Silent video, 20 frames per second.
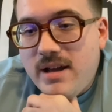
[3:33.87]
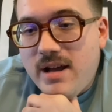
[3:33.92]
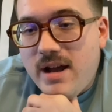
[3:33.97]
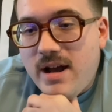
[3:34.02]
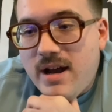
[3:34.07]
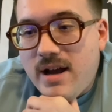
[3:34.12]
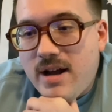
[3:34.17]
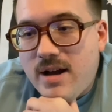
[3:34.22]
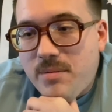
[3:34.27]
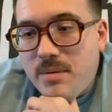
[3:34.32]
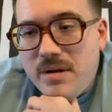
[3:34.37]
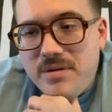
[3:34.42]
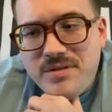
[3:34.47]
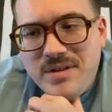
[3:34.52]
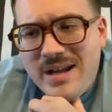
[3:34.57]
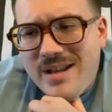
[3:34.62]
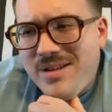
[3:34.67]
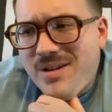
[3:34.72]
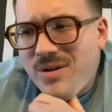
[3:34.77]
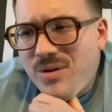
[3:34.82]
Um, I was
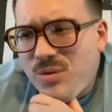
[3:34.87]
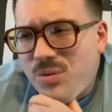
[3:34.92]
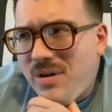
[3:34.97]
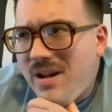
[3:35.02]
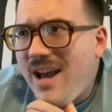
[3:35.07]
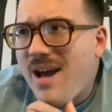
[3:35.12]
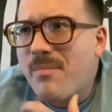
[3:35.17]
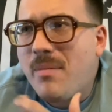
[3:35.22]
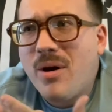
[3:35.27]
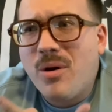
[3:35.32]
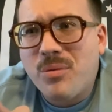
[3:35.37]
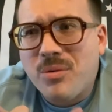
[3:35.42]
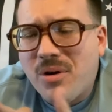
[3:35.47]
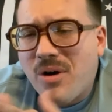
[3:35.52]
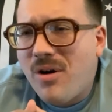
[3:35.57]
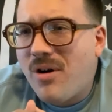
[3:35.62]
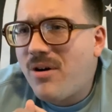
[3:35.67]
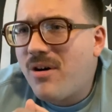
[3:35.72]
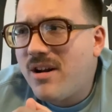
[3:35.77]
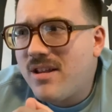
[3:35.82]
19, 20, I had my own
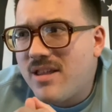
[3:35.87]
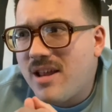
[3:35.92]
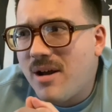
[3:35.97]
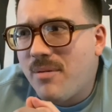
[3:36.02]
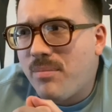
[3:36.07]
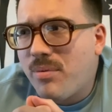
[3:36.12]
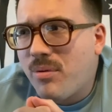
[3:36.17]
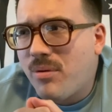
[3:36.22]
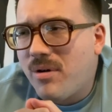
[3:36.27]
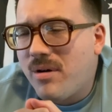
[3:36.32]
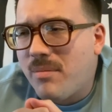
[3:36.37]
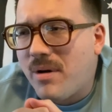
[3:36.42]
car at that point.